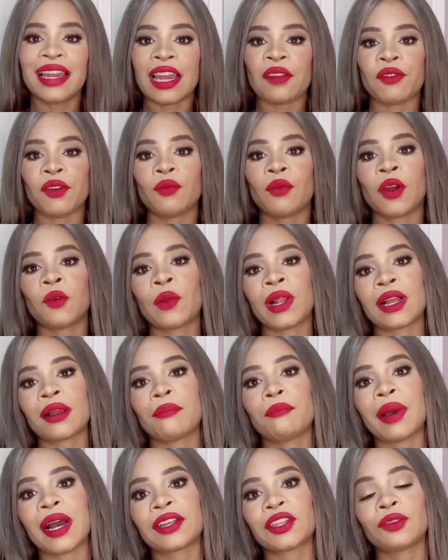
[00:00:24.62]
everyone, welcome
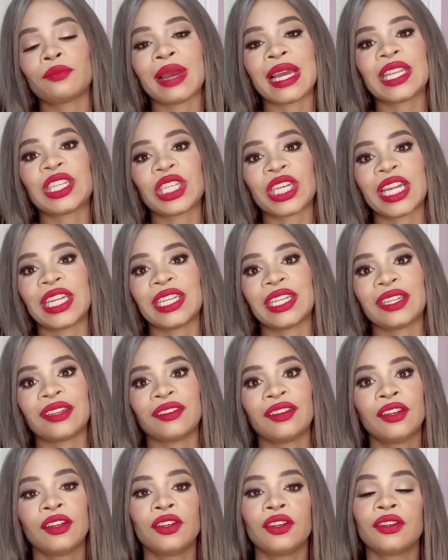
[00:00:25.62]
back to my channel.
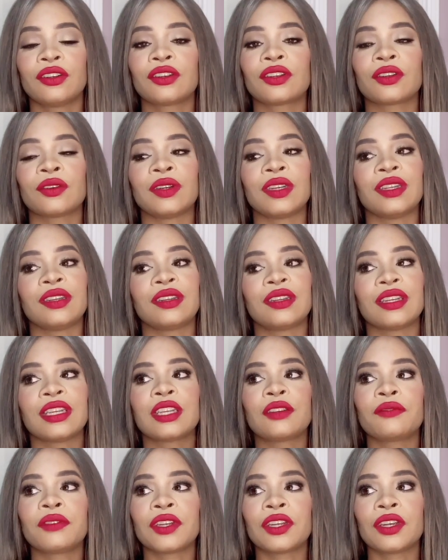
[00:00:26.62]
So in this
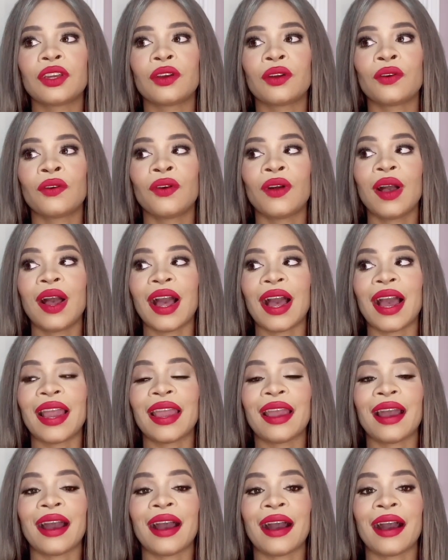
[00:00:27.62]
video,
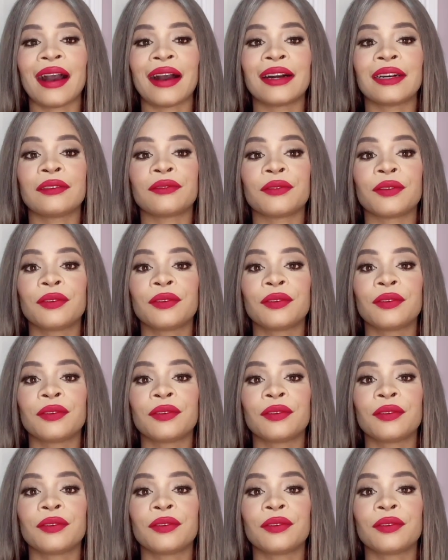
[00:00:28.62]
I have